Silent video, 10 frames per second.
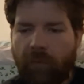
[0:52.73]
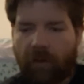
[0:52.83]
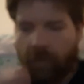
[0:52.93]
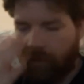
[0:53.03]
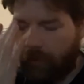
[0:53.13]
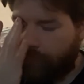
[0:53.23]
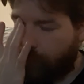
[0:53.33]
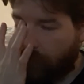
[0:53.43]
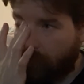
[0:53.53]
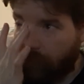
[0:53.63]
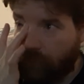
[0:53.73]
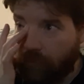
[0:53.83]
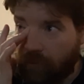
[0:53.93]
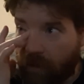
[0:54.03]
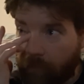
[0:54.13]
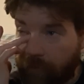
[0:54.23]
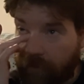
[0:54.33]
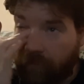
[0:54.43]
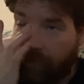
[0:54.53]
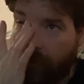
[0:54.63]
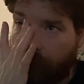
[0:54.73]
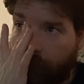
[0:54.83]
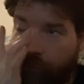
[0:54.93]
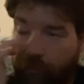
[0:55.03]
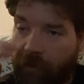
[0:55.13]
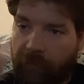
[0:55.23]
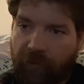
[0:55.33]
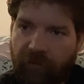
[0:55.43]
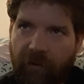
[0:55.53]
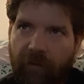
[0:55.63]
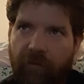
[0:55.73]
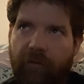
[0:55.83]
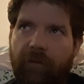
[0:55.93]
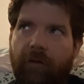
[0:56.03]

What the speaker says: Like, I'm gonna get to that eventually. Like, basically,